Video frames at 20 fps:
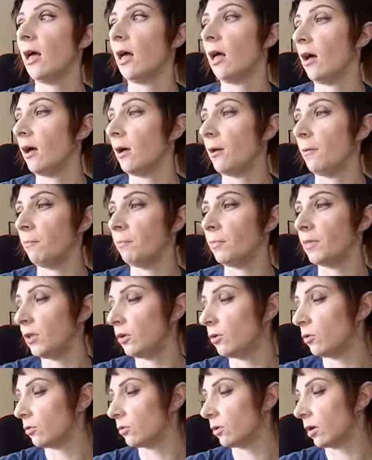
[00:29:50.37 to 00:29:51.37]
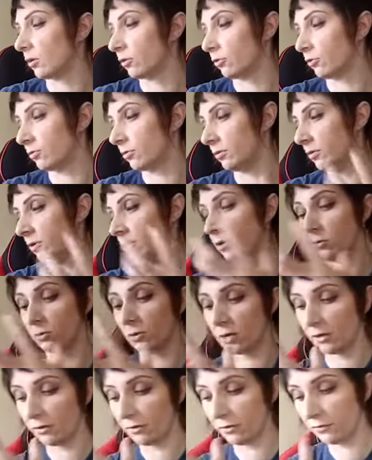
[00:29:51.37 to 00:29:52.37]

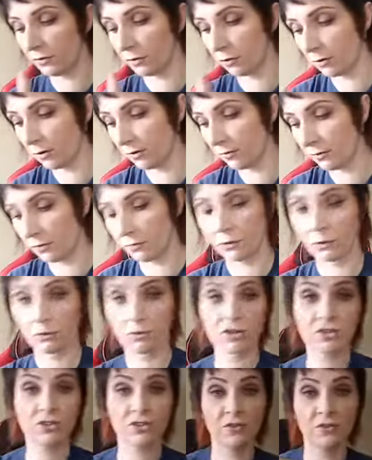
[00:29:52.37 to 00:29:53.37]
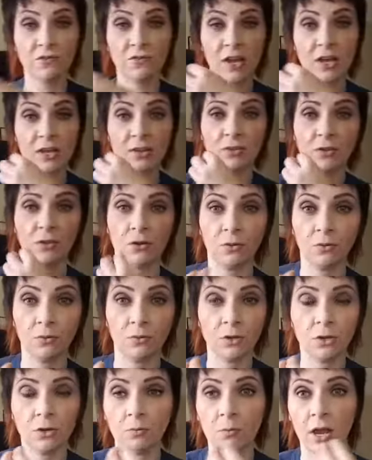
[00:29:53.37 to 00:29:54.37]
if you're of the Christian faith, you
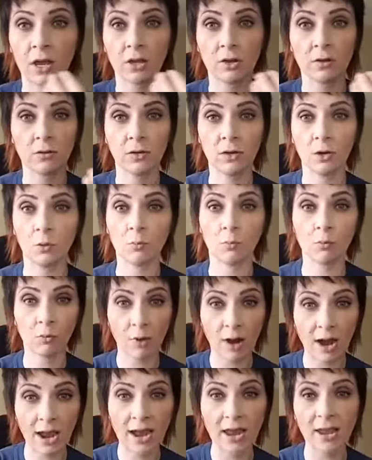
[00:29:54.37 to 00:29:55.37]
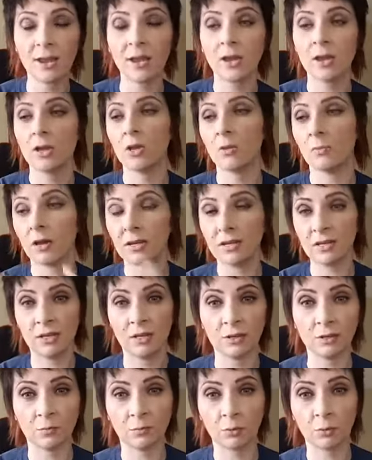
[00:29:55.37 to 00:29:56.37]
might, you know, pray, you might
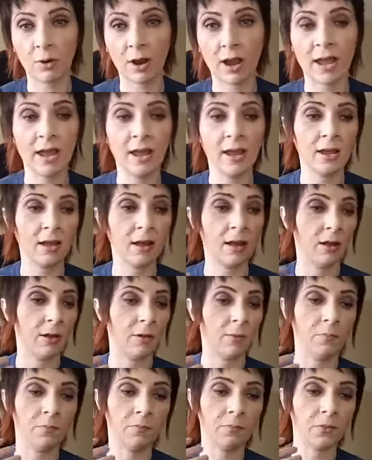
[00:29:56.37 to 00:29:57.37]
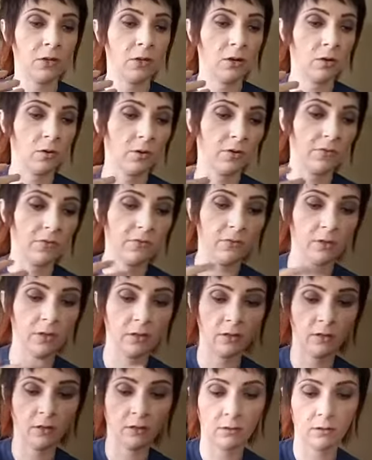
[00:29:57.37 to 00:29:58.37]
kneel and pray. You know, if
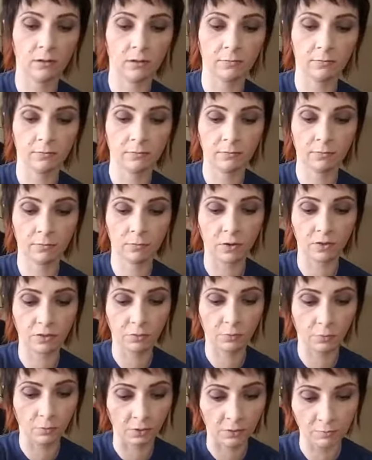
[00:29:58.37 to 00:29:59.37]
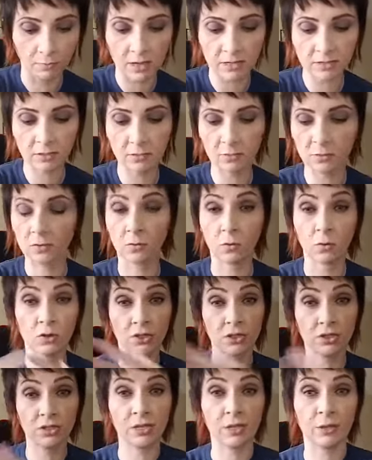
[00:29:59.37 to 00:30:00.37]
in, with Muslims, of course,
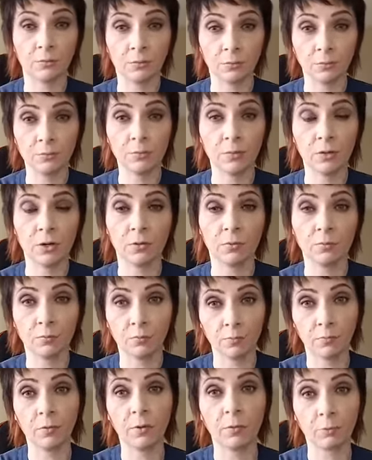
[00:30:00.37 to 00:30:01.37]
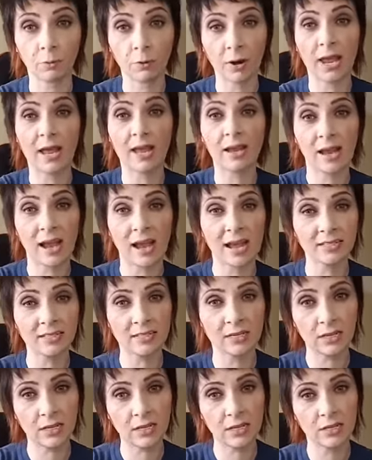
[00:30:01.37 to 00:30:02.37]
you see them, you know, praying hands
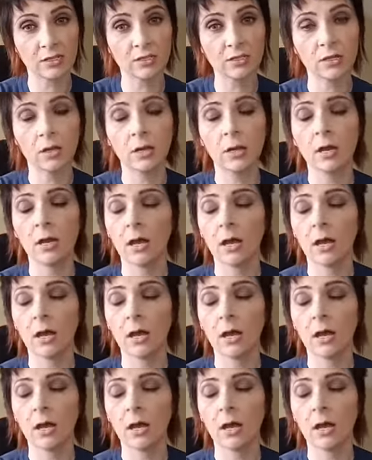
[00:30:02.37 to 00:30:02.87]
and knees,